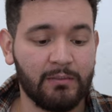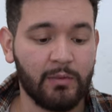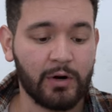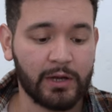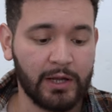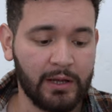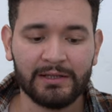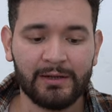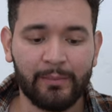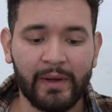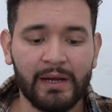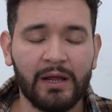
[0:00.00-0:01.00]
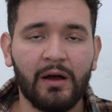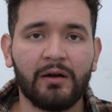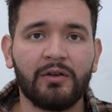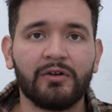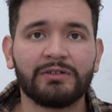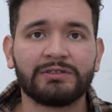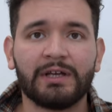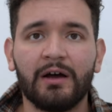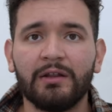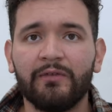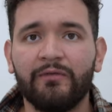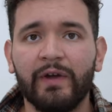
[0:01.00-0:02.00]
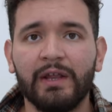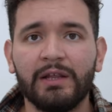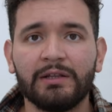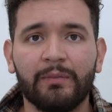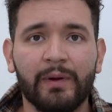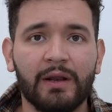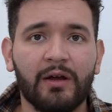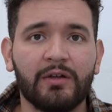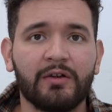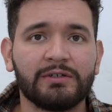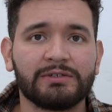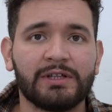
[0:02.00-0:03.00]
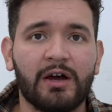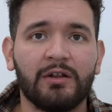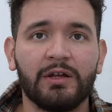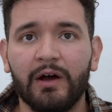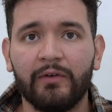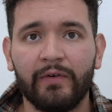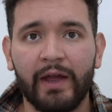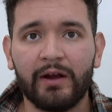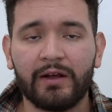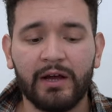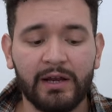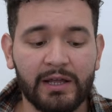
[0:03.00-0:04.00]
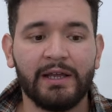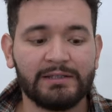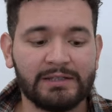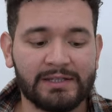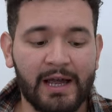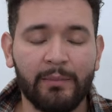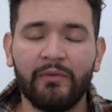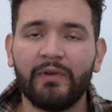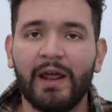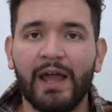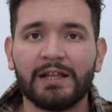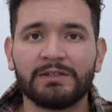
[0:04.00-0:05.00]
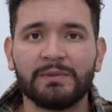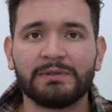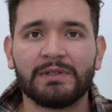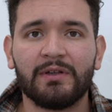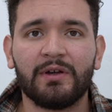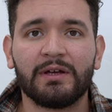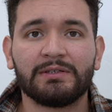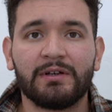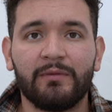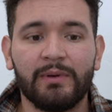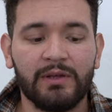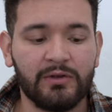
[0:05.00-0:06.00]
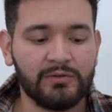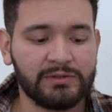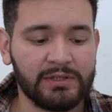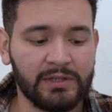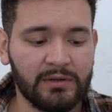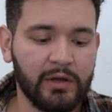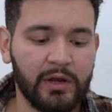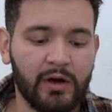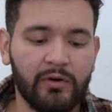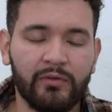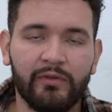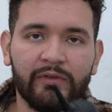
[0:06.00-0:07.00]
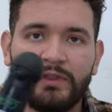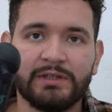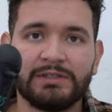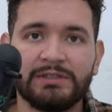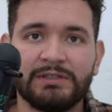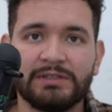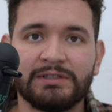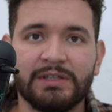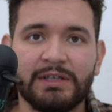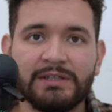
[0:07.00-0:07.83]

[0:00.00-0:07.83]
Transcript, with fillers: in the market. Depending on your style of fading, depending on your style of hair cutting, is the type of enhancements that you guys are gonna be using. You know, this is just the